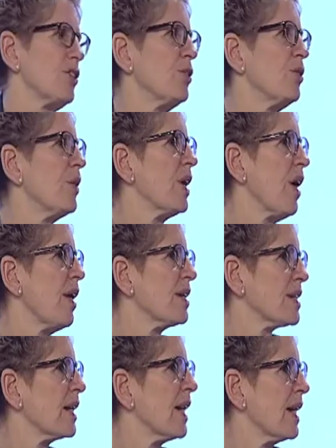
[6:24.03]
to who we are
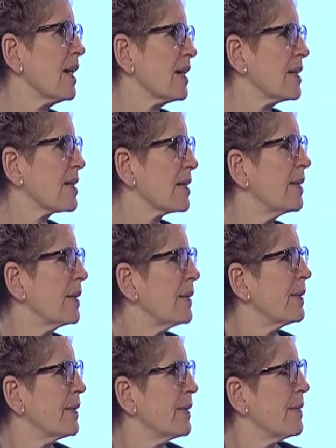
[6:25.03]
as Canadians. Mm-hmm.